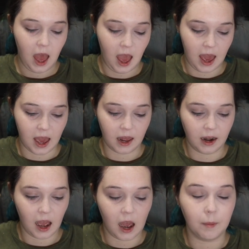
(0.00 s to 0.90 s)
And
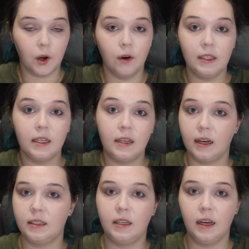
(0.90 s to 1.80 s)
I'm going to
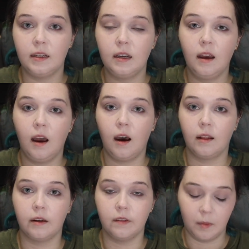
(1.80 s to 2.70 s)
dust it all
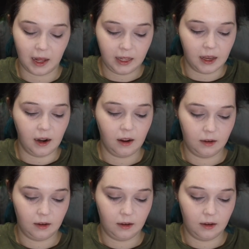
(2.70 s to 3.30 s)
over my lid.